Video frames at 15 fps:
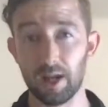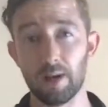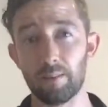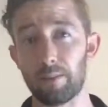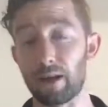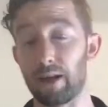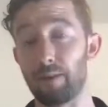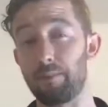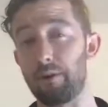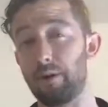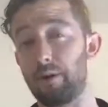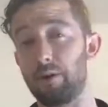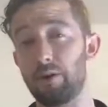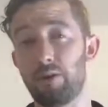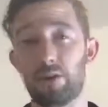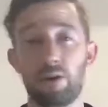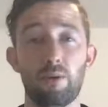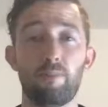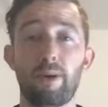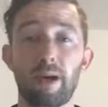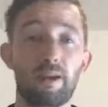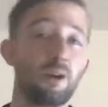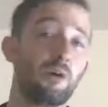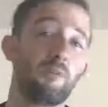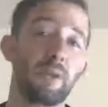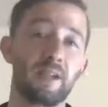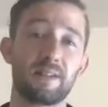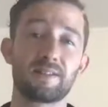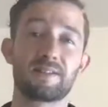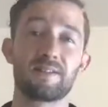But I'm by no
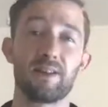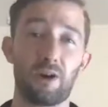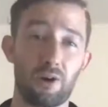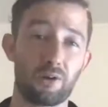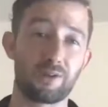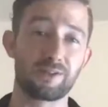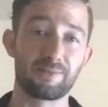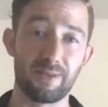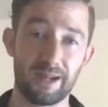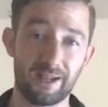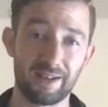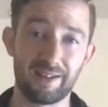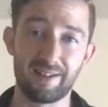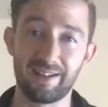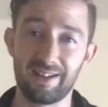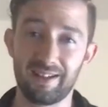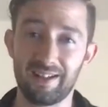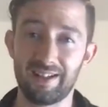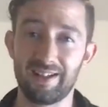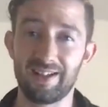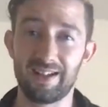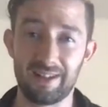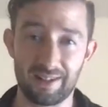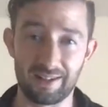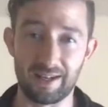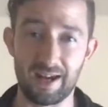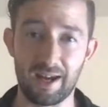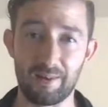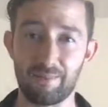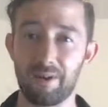means the hardest man in the
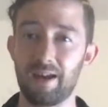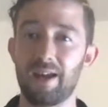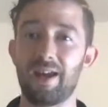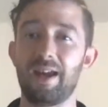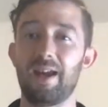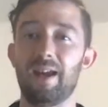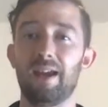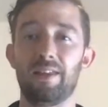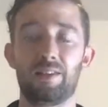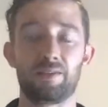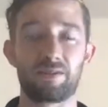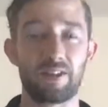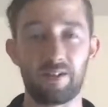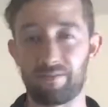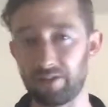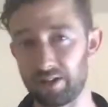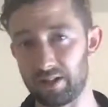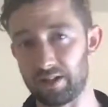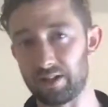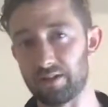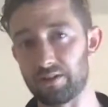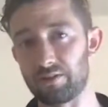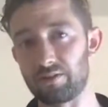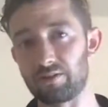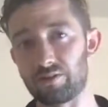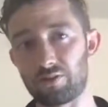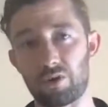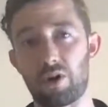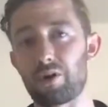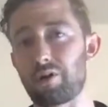game, and there's definitely
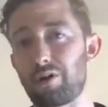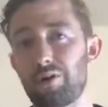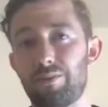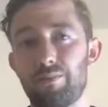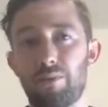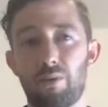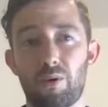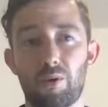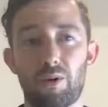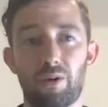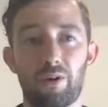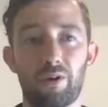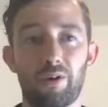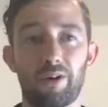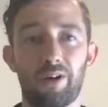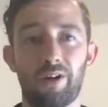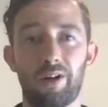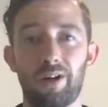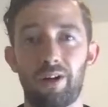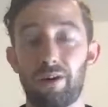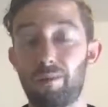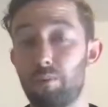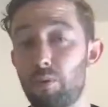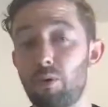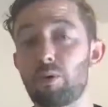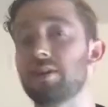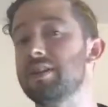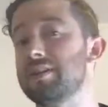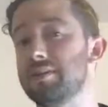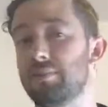stronger, more
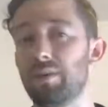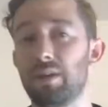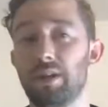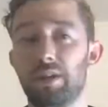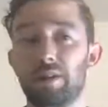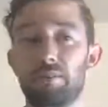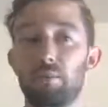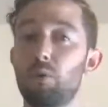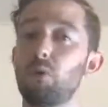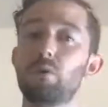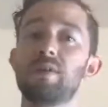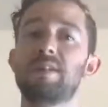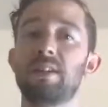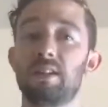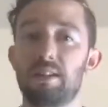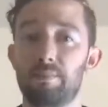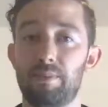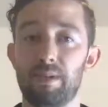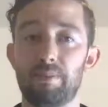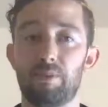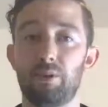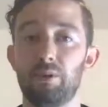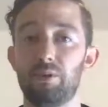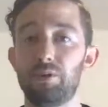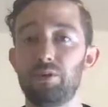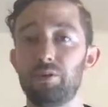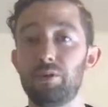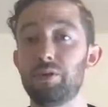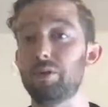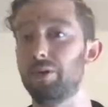disciplined, more resilient people who
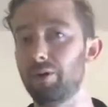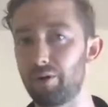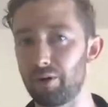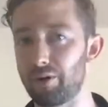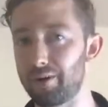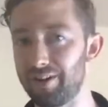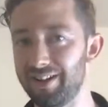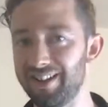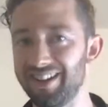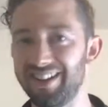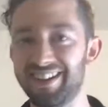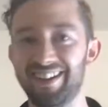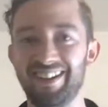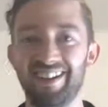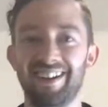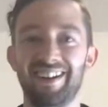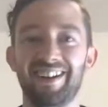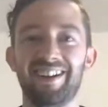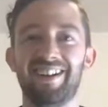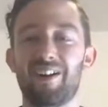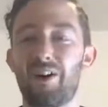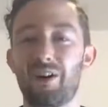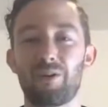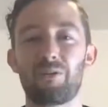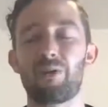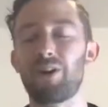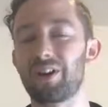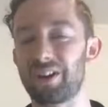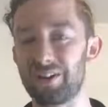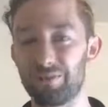you can learn hard
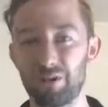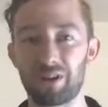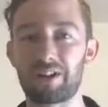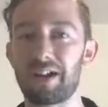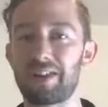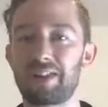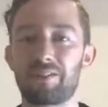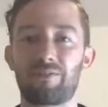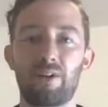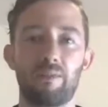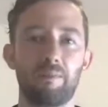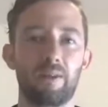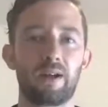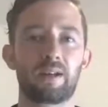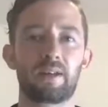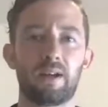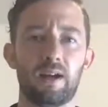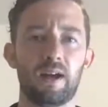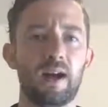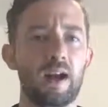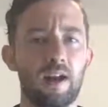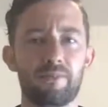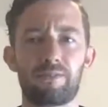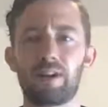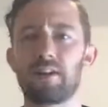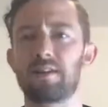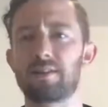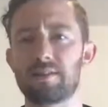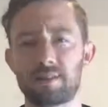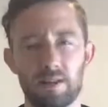work and work ethic from. But I have
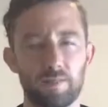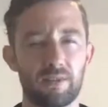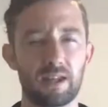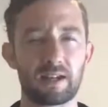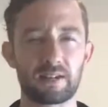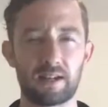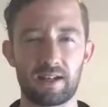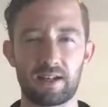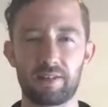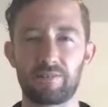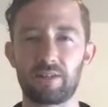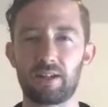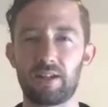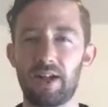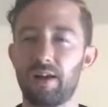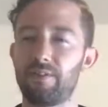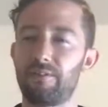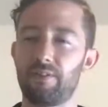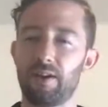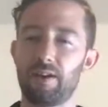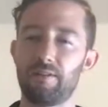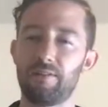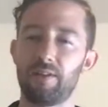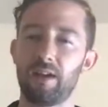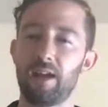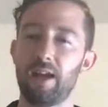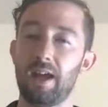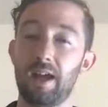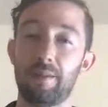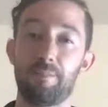done some things, and I definitely have
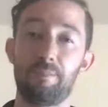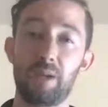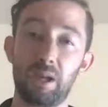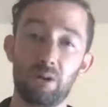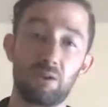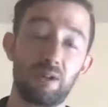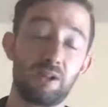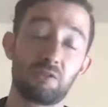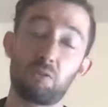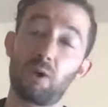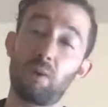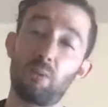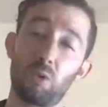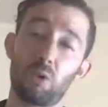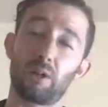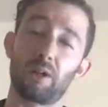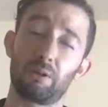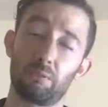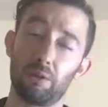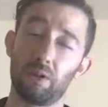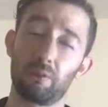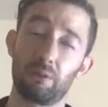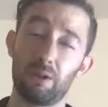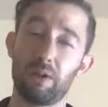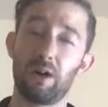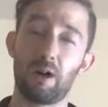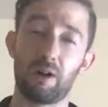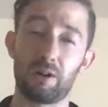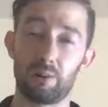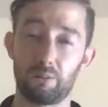had periods where I'm working really, really
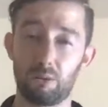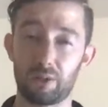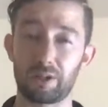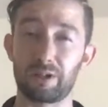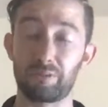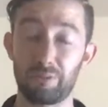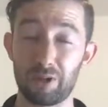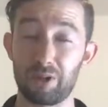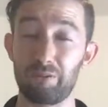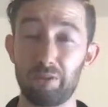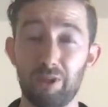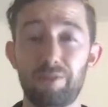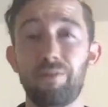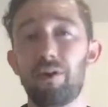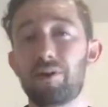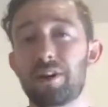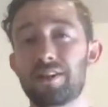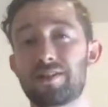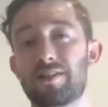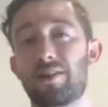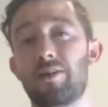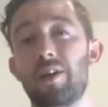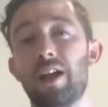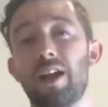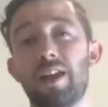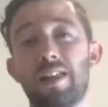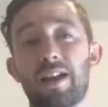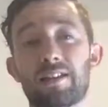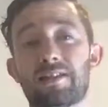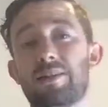hard and working really, really focused. So
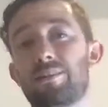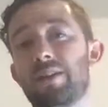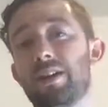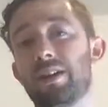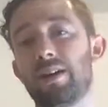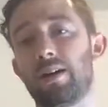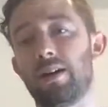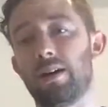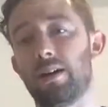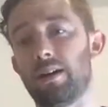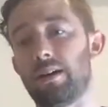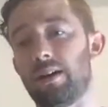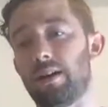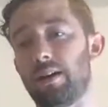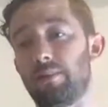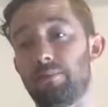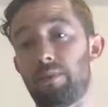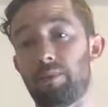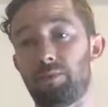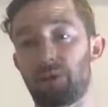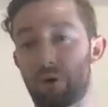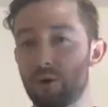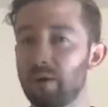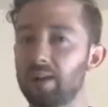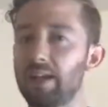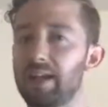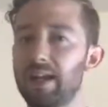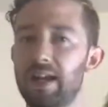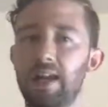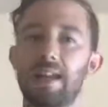that's something, and I'm
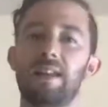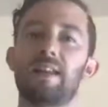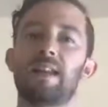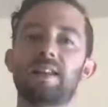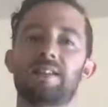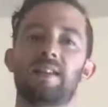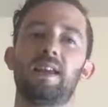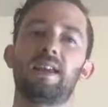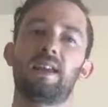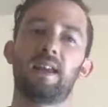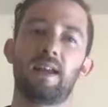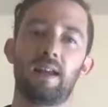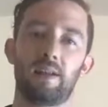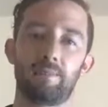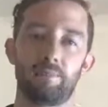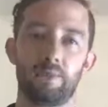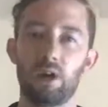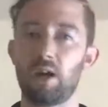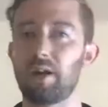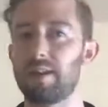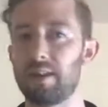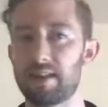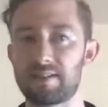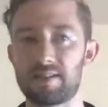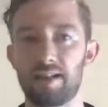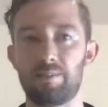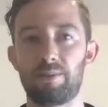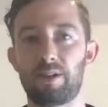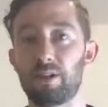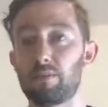currently in that state, and I got in that state
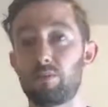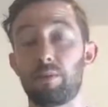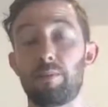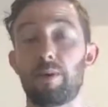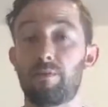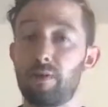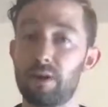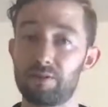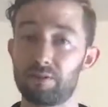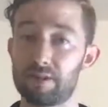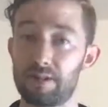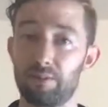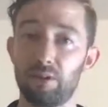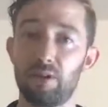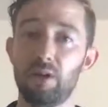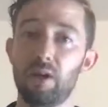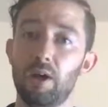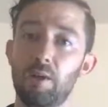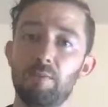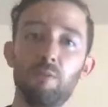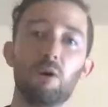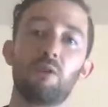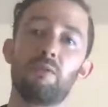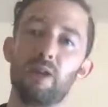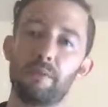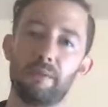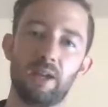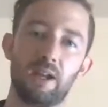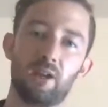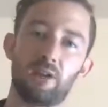because one of my friends was able to motivate
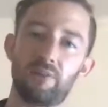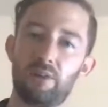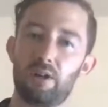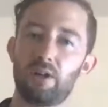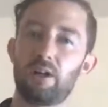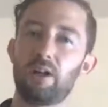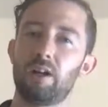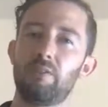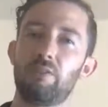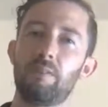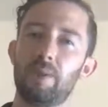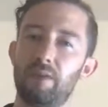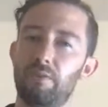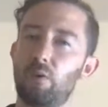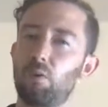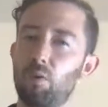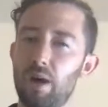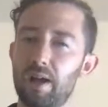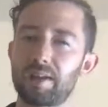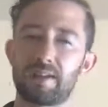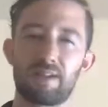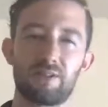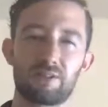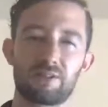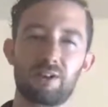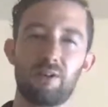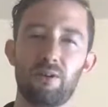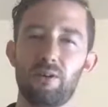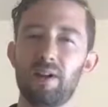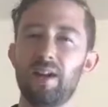me out of a bit of a rut.
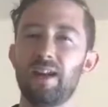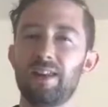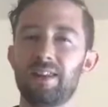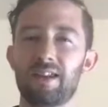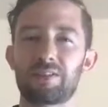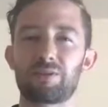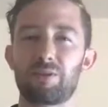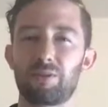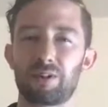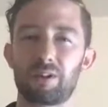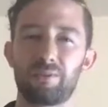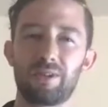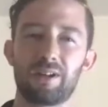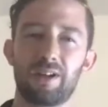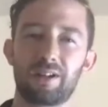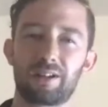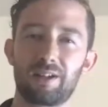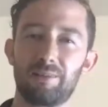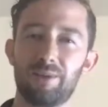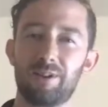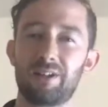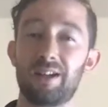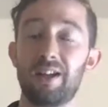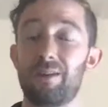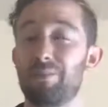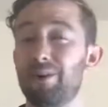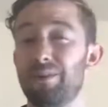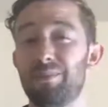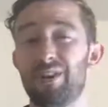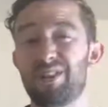So that's what we're going to be talking about today.
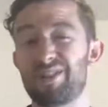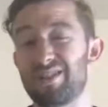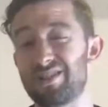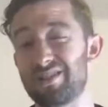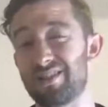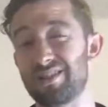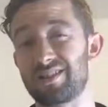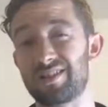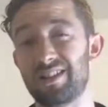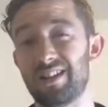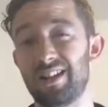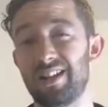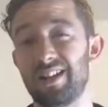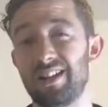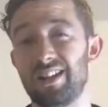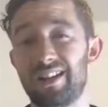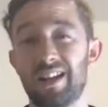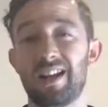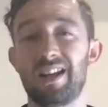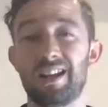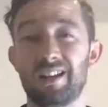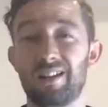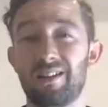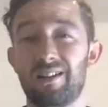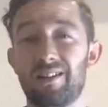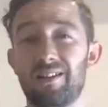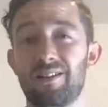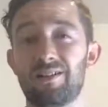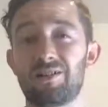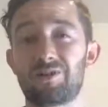Pretty much is just getting
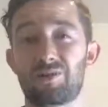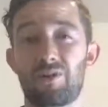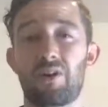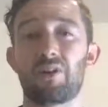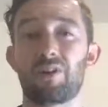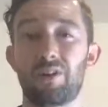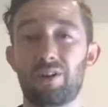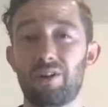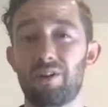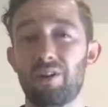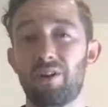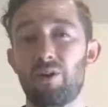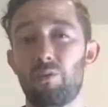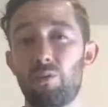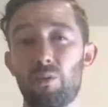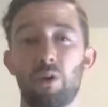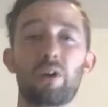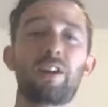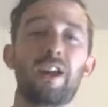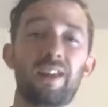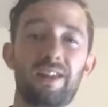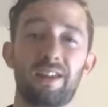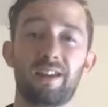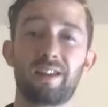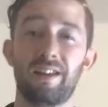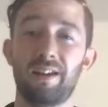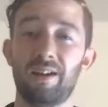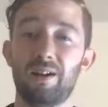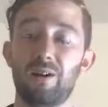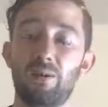stronger work ethic,
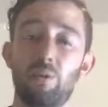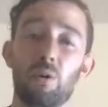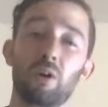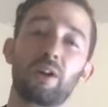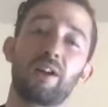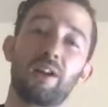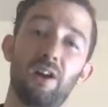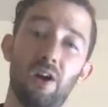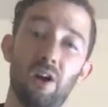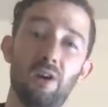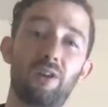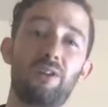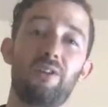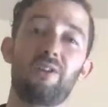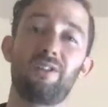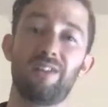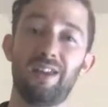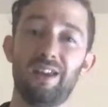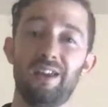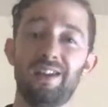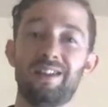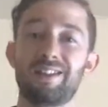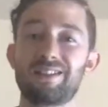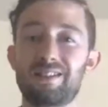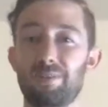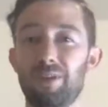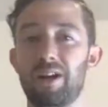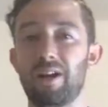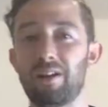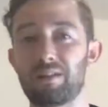working harder than someone
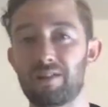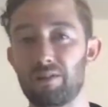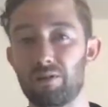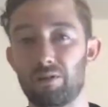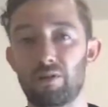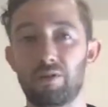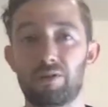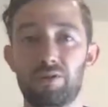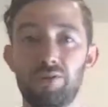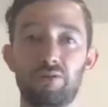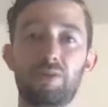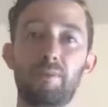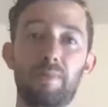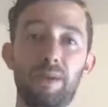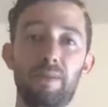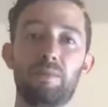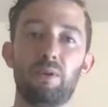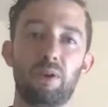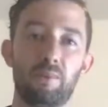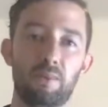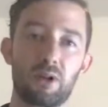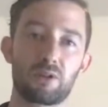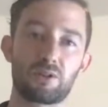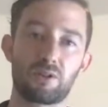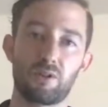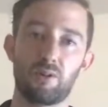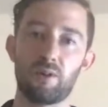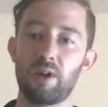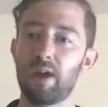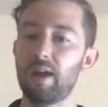else in order to compete. Pretty much.
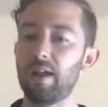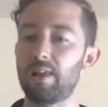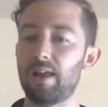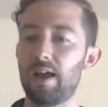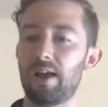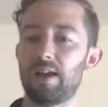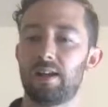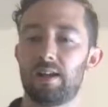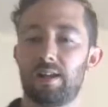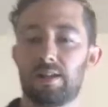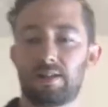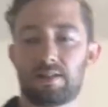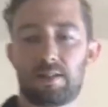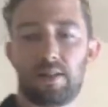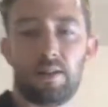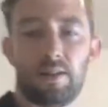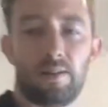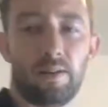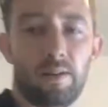So that is the